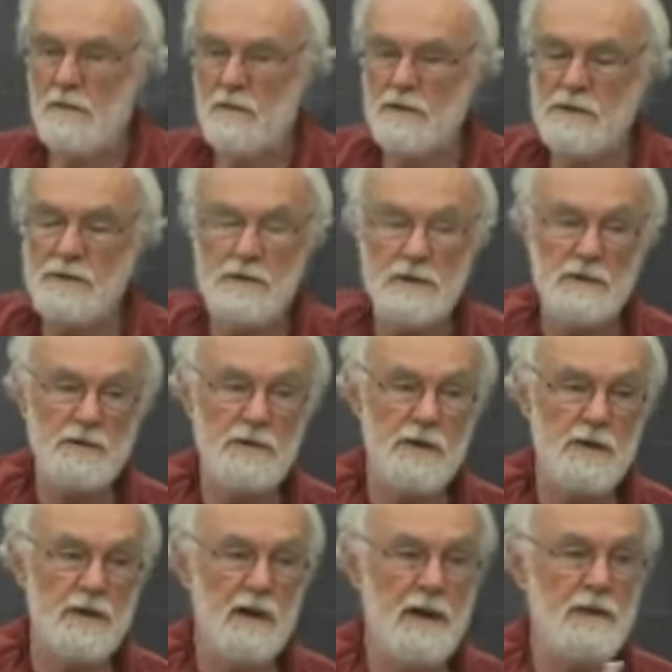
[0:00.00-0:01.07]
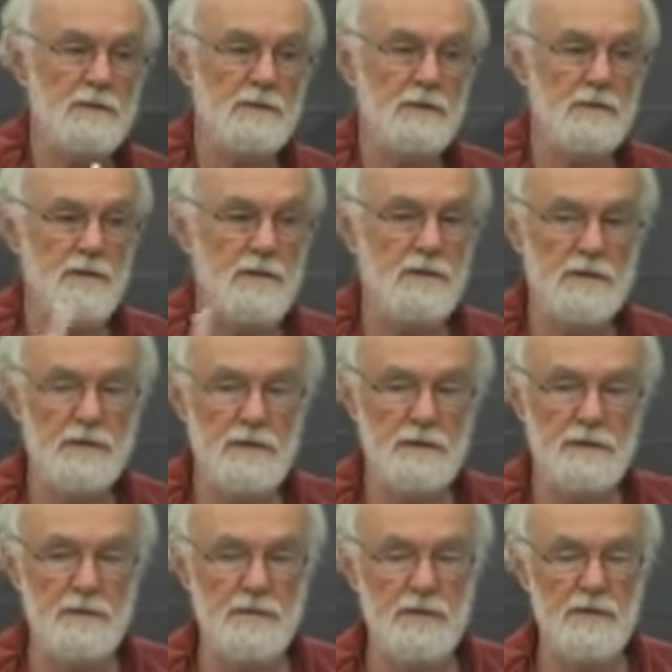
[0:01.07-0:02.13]
which is issuing claims on
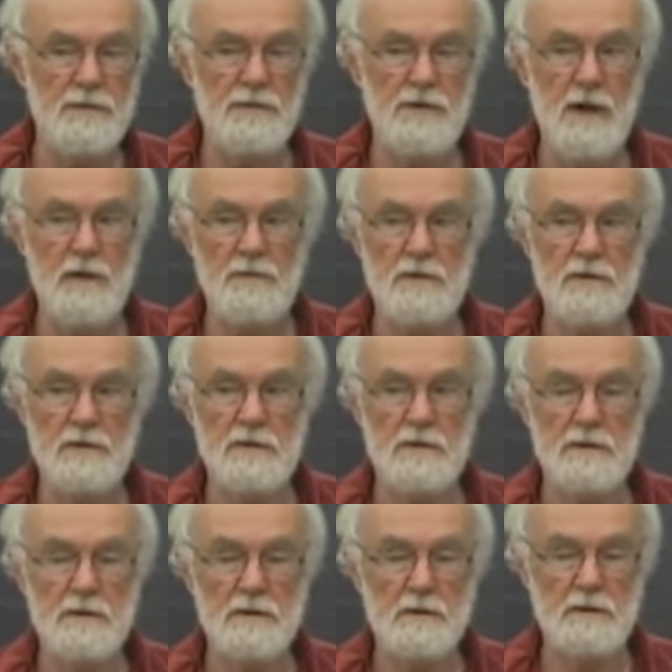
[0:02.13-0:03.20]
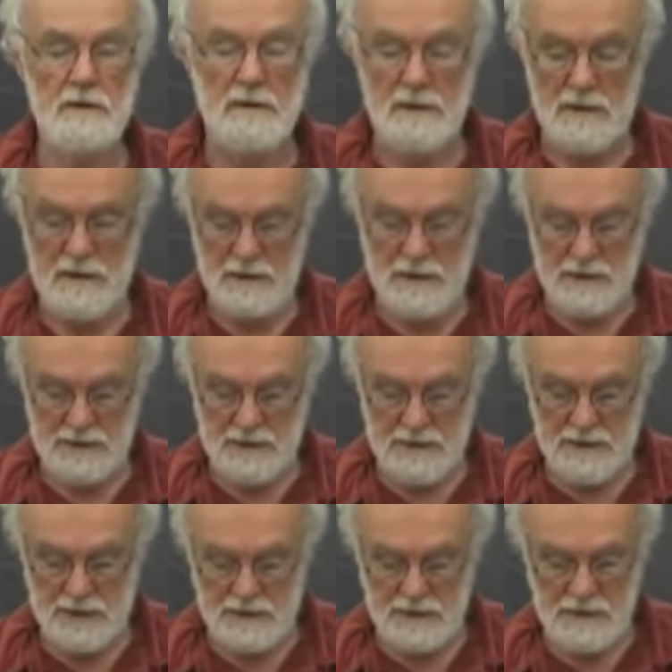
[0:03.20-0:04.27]
future, future output.
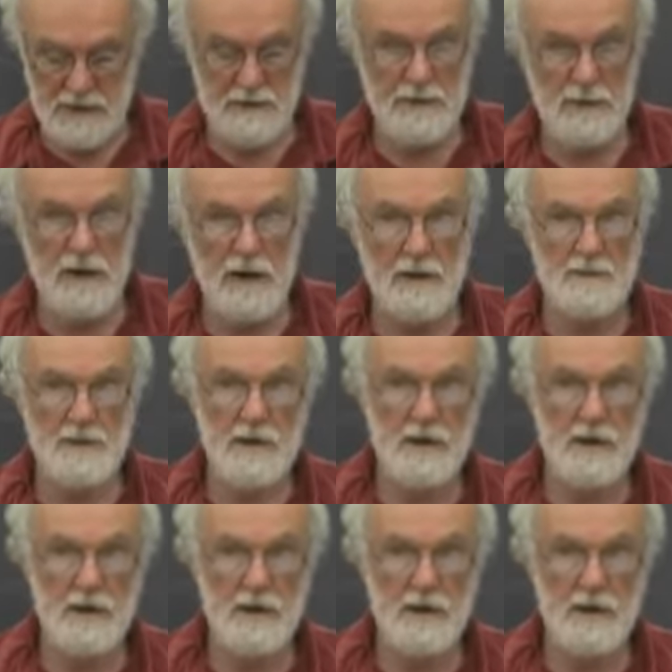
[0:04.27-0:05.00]
So this, if you like,